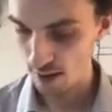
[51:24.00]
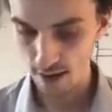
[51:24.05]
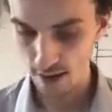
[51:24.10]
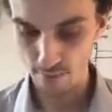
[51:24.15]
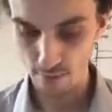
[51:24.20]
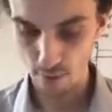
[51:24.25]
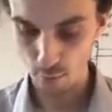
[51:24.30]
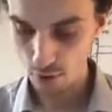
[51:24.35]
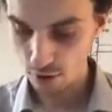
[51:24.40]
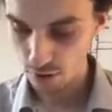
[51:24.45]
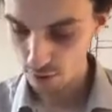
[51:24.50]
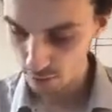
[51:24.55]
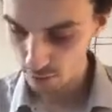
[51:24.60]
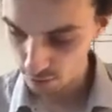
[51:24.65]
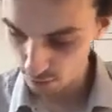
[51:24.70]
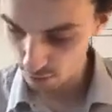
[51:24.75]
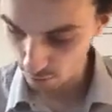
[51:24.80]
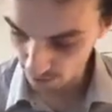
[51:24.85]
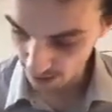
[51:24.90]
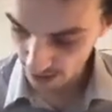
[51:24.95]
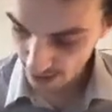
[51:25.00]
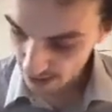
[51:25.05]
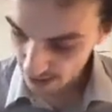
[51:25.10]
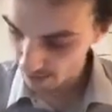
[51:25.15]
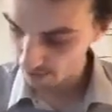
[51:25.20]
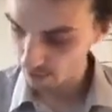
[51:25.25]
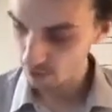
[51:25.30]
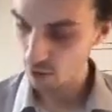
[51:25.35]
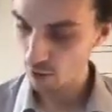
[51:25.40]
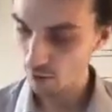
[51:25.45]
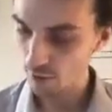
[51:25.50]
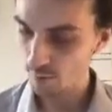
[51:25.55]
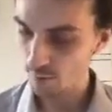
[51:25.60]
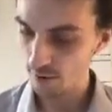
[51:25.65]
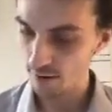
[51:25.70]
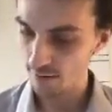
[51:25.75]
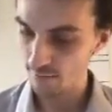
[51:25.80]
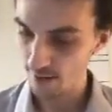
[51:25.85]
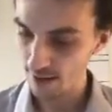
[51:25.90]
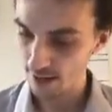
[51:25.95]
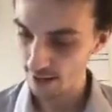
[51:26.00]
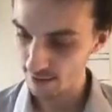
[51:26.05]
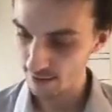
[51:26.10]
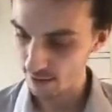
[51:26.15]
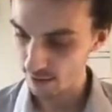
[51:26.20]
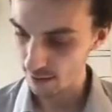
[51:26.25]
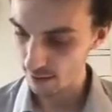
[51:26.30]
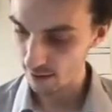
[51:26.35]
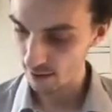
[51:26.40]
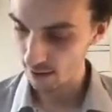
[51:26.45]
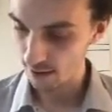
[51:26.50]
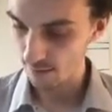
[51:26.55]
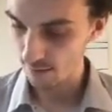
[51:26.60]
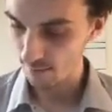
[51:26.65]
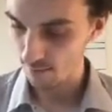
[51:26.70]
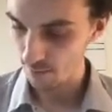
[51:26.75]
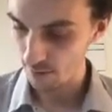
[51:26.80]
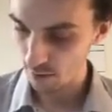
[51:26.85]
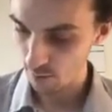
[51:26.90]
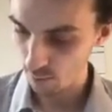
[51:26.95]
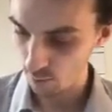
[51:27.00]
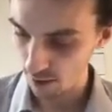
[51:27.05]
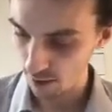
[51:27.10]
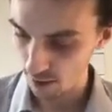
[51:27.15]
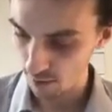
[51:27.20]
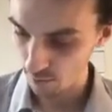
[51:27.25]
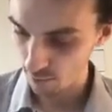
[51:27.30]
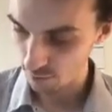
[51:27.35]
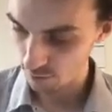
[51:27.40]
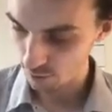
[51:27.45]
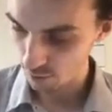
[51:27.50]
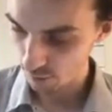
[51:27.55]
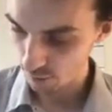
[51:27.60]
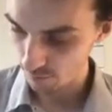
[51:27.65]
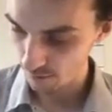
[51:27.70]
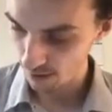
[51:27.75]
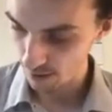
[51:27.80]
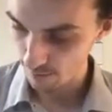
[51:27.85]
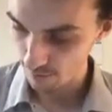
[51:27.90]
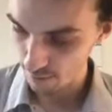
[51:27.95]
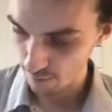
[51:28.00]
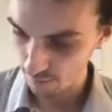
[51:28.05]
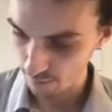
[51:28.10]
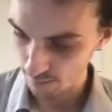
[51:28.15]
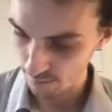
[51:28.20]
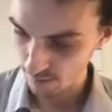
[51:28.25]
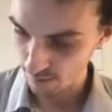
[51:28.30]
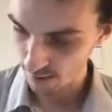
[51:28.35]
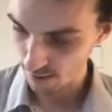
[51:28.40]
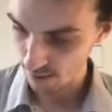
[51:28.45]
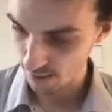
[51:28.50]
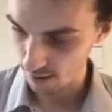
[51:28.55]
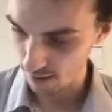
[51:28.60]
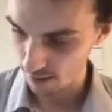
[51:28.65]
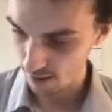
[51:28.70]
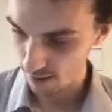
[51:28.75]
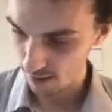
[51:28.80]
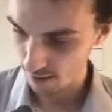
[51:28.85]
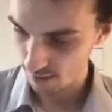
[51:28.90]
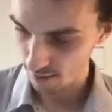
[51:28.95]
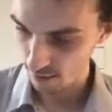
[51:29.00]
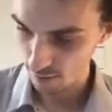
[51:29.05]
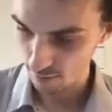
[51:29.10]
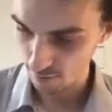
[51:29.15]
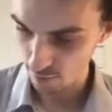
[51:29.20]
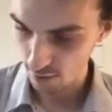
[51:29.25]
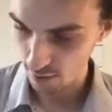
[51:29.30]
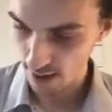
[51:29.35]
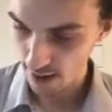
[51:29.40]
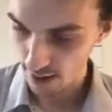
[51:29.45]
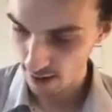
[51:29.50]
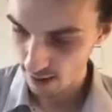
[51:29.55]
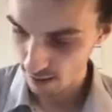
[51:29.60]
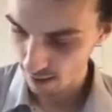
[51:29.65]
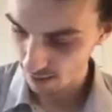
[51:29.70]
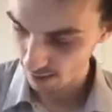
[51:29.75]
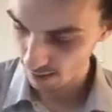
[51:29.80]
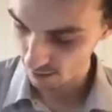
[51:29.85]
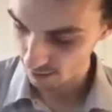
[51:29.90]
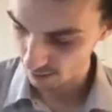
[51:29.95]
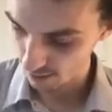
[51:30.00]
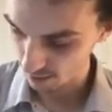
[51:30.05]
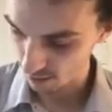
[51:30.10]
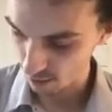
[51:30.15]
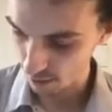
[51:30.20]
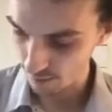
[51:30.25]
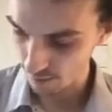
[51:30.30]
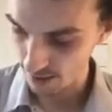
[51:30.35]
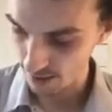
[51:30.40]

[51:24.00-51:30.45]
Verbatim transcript: if I want to do this over A, the corresponding thing is that um, when I resolve M of uh, over A, this is going to